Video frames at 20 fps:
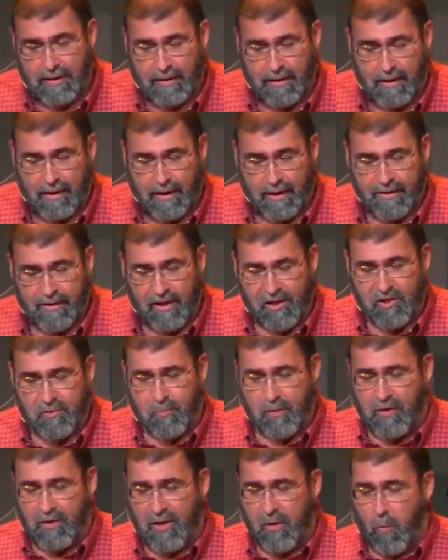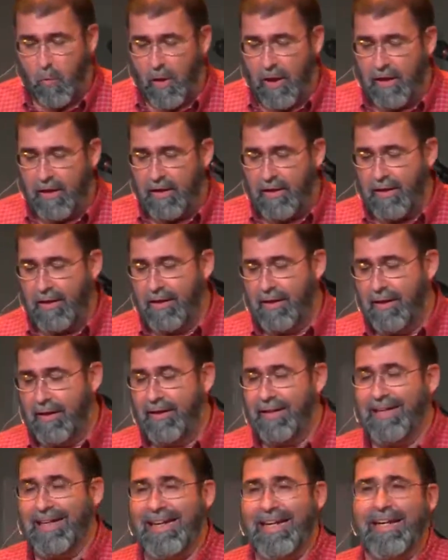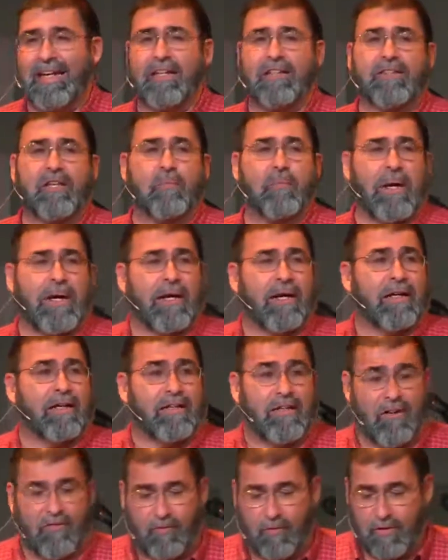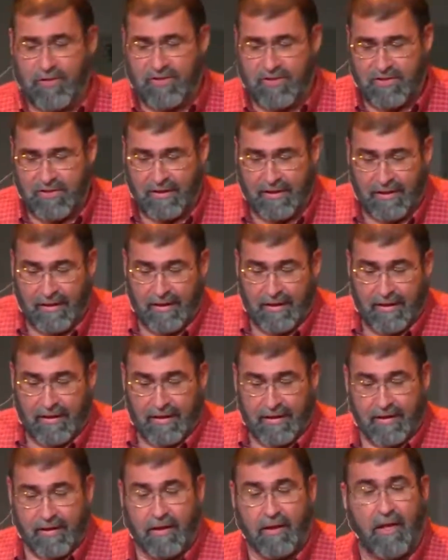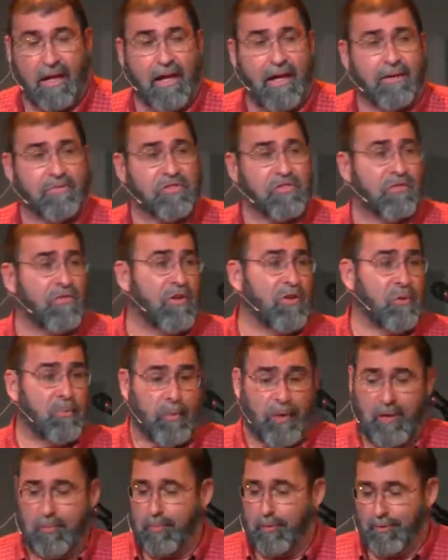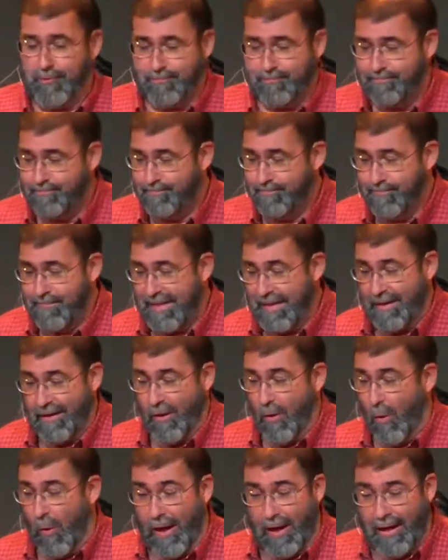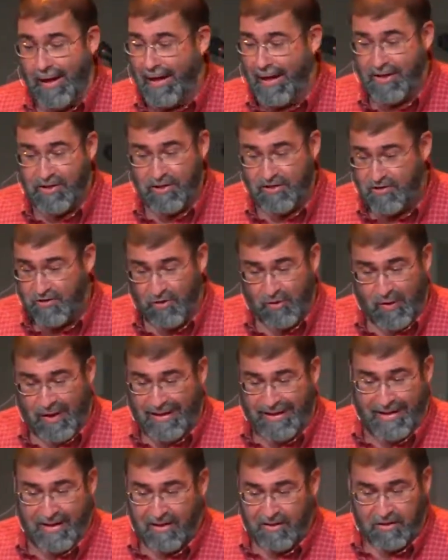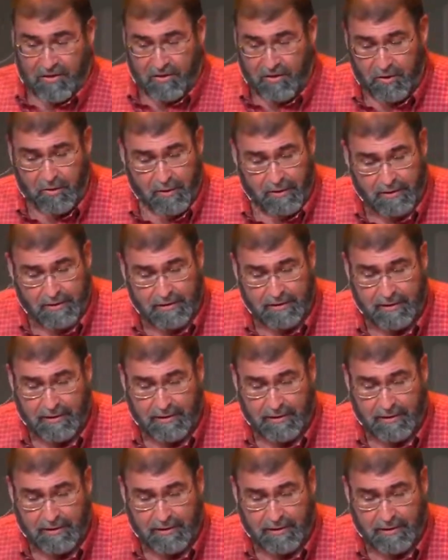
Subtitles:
I desperately wanted and needed to make a difference in the lives of other people. Didn't know why, I just knew I needed to do it.